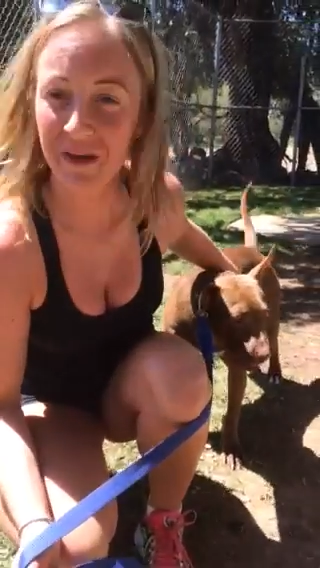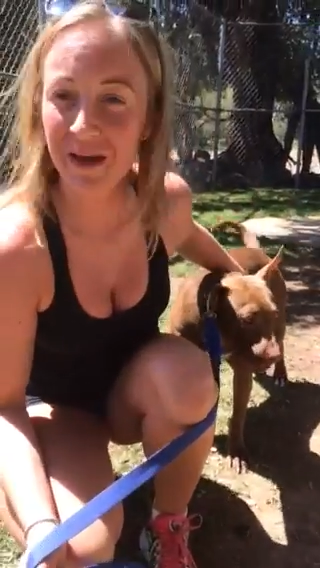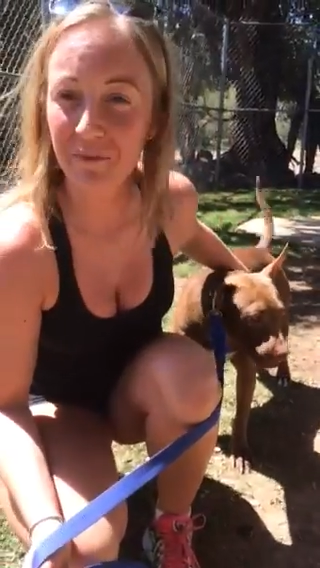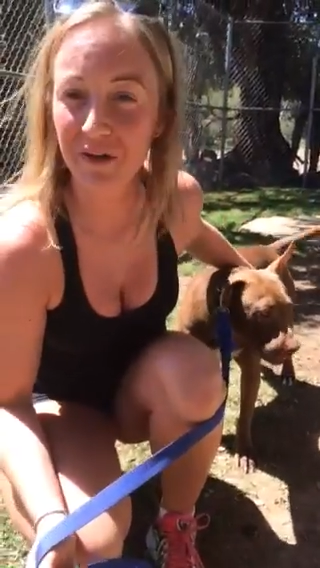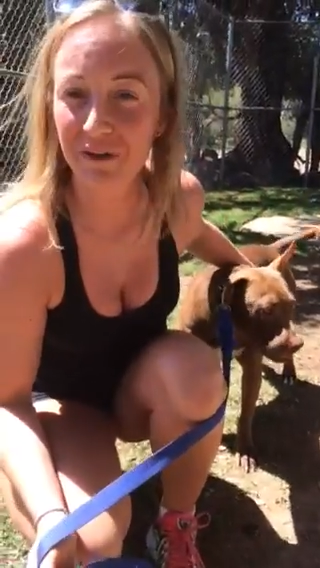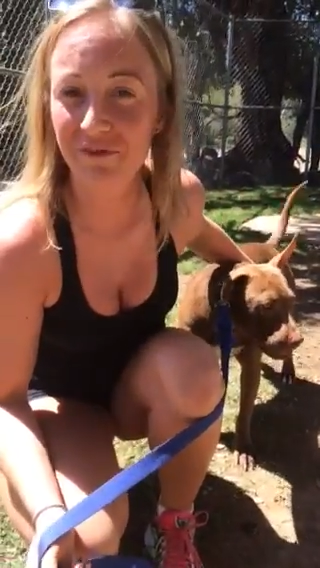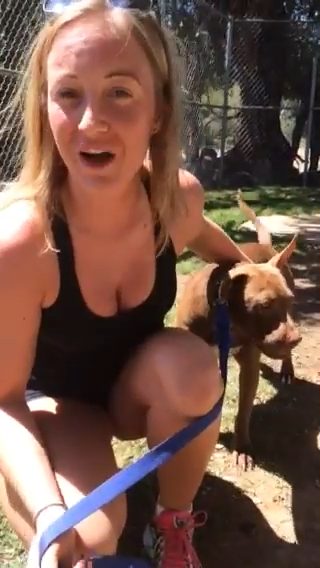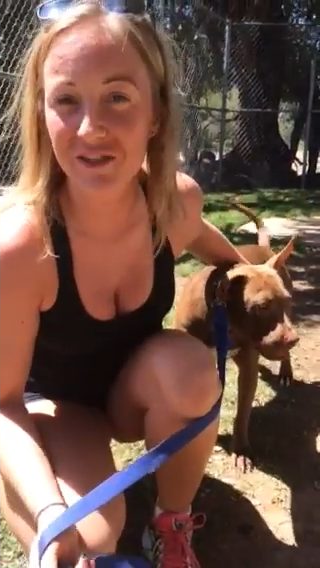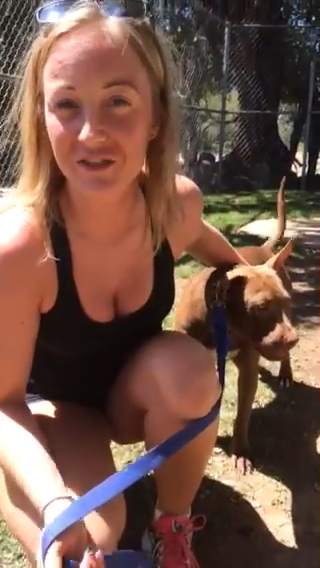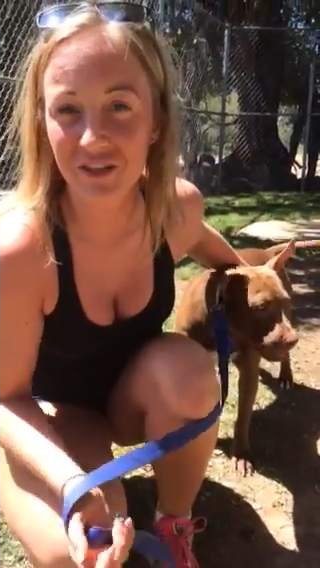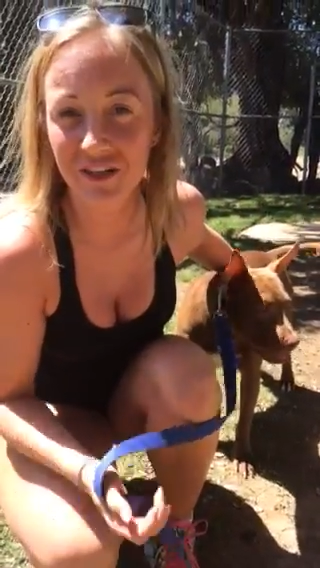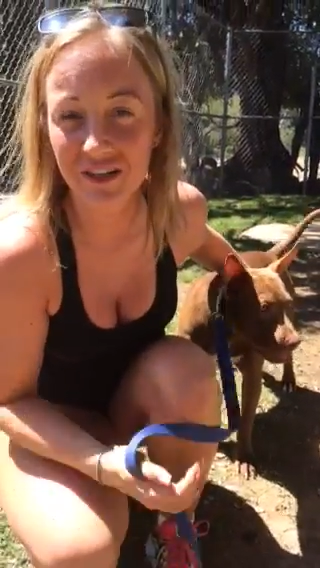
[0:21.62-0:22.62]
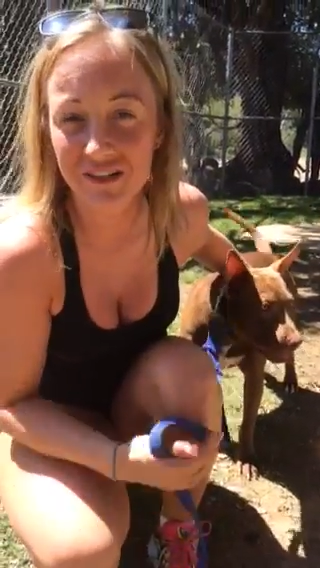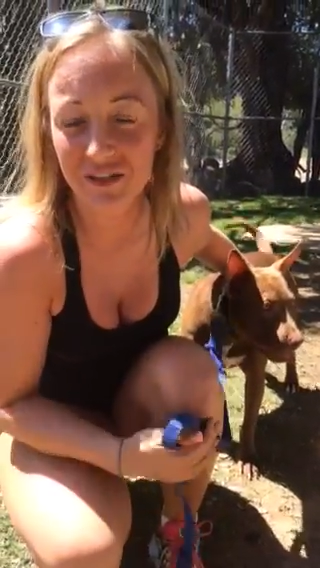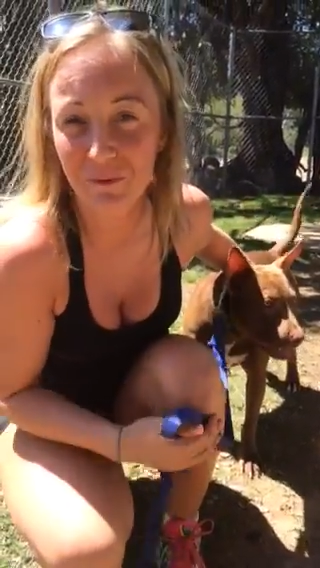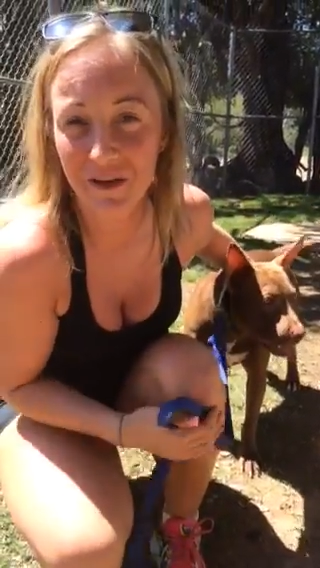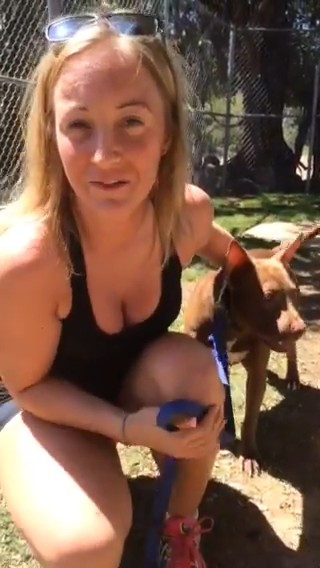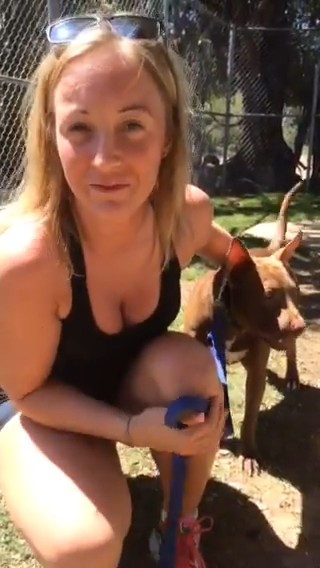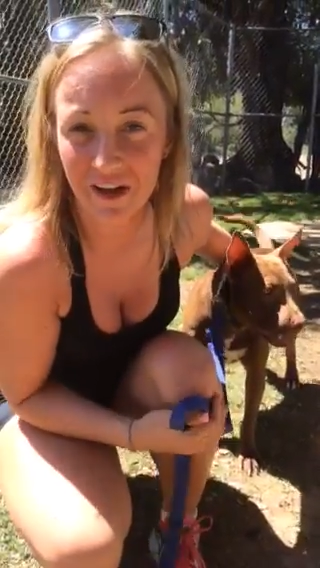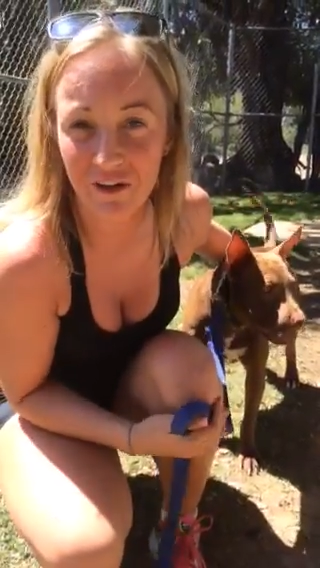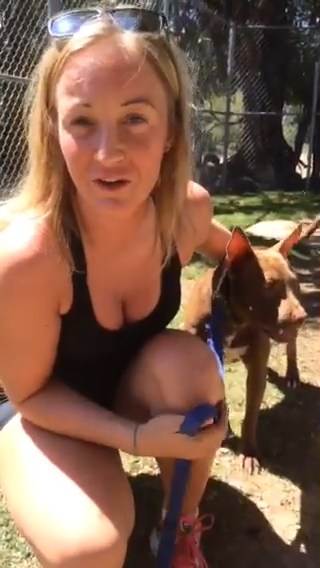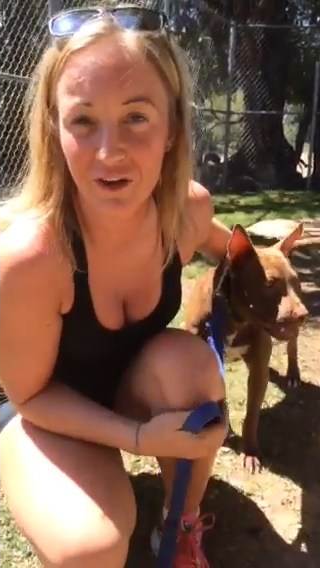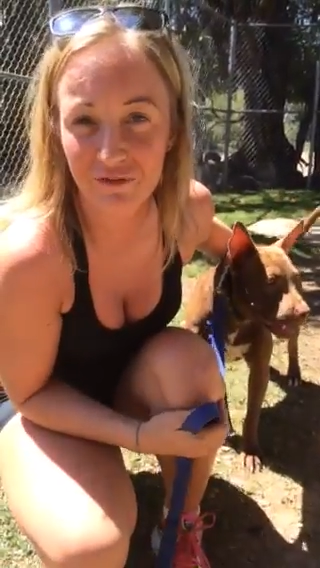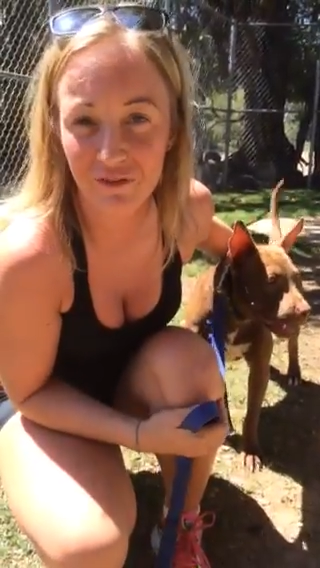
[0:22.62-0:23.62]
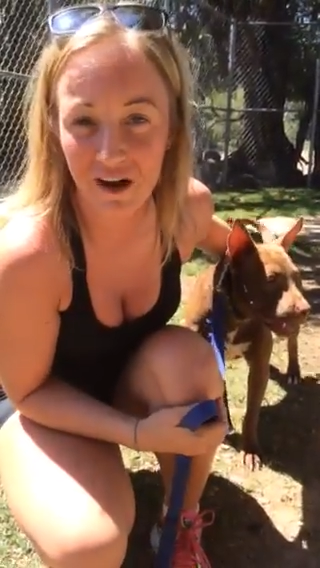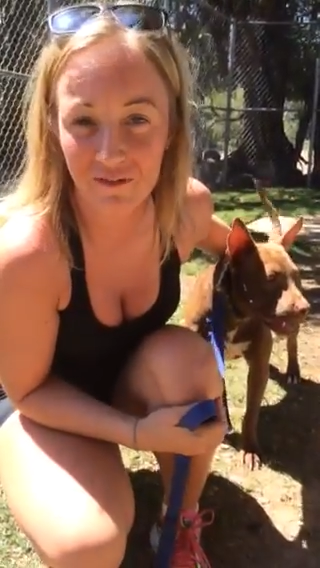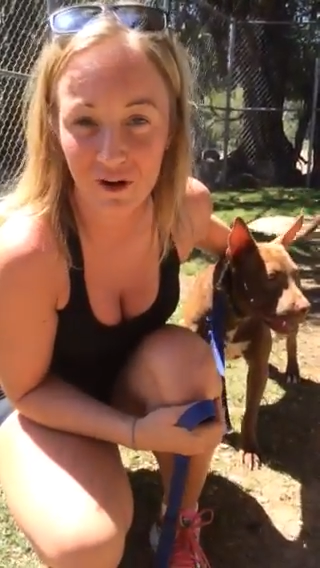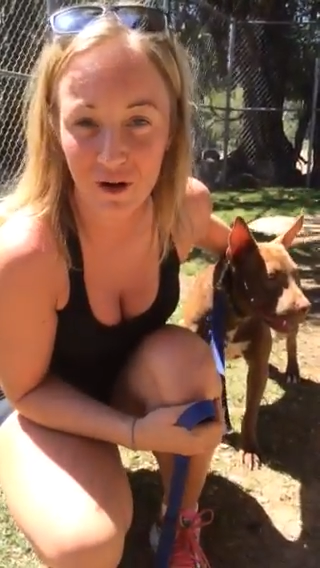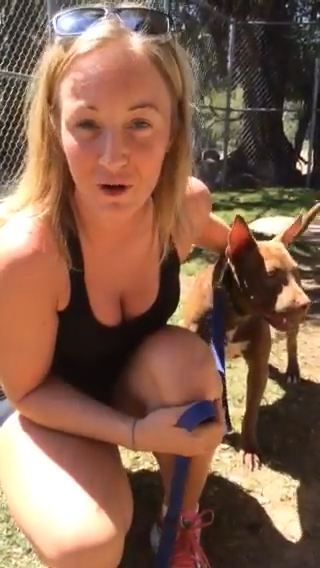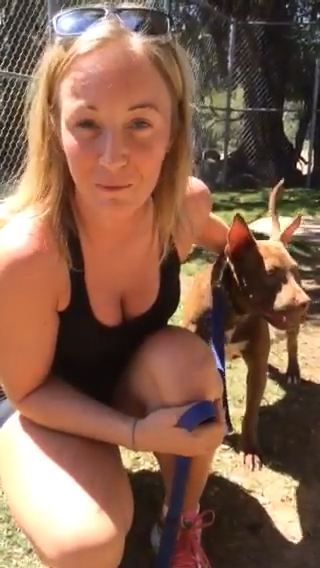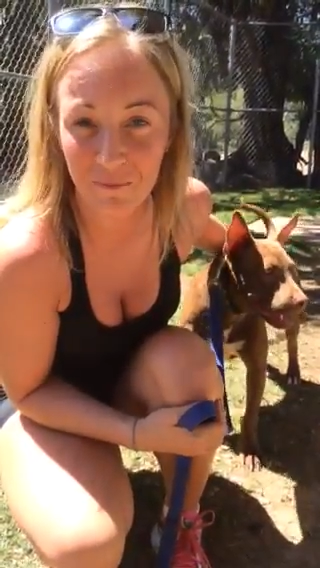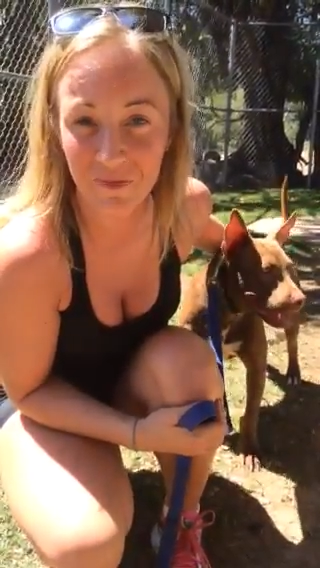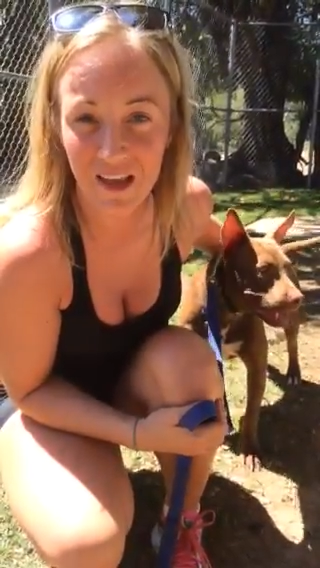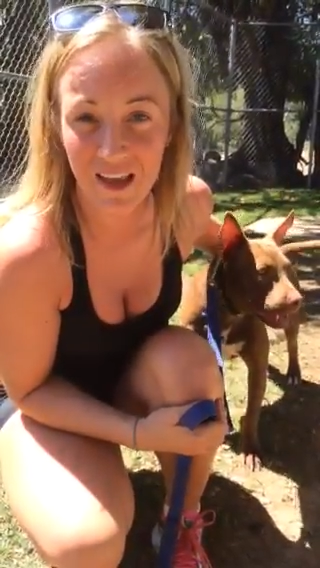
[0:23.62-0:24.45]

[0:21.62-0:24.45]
me. I'm going to foster her until we can find her a forever home.